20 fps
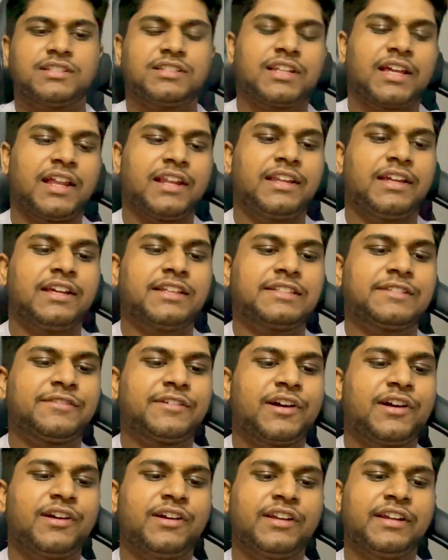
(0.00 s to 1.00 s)
10 Years of
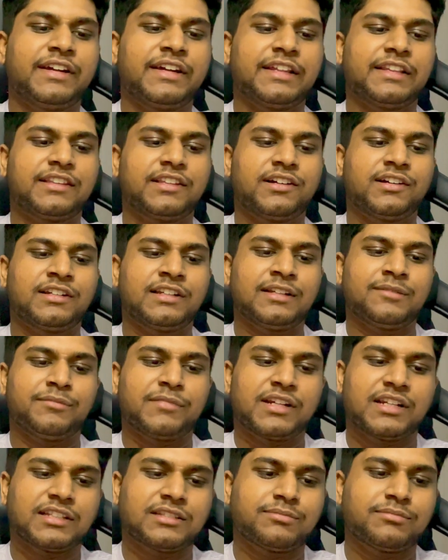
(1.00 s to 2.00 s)
Coding in 13
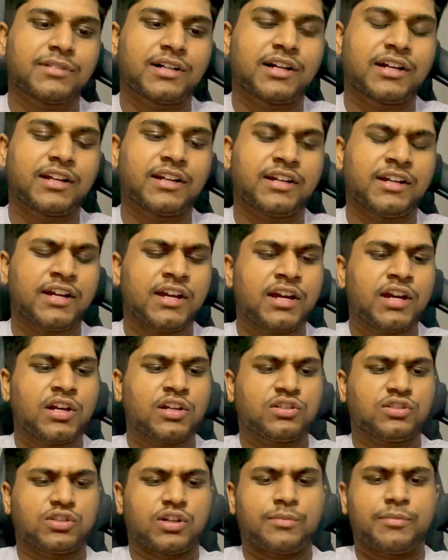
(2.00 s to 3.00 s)
Minutes by
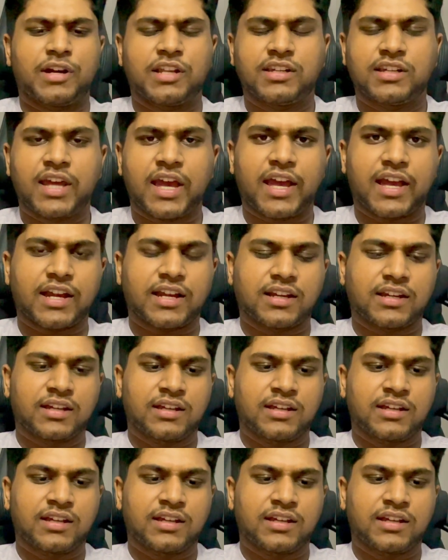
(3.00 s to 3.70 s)
Zermatt Tech.